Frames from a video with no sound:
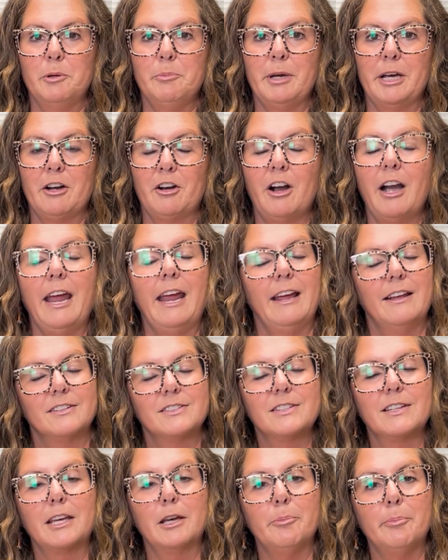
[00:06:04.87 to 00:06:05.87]
it better and
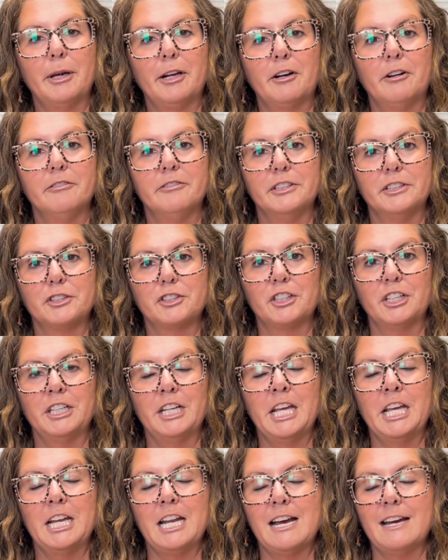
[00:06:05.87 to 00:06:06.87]
to get better vision
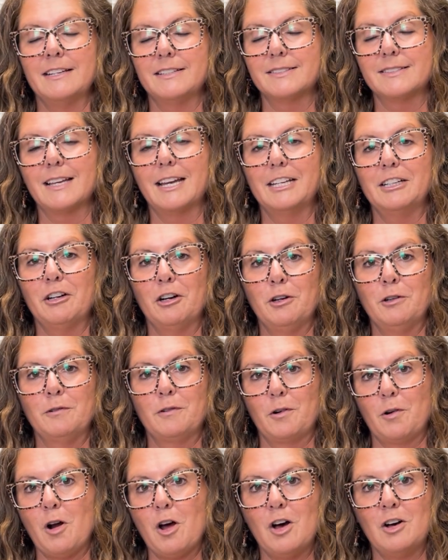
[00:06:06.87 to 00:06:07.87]
and eyesight
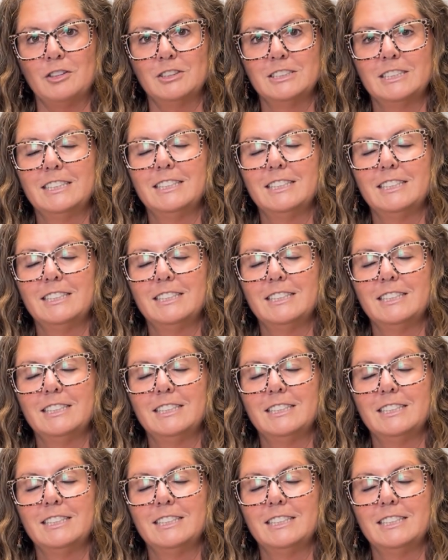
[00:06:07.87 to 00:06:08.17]
overall.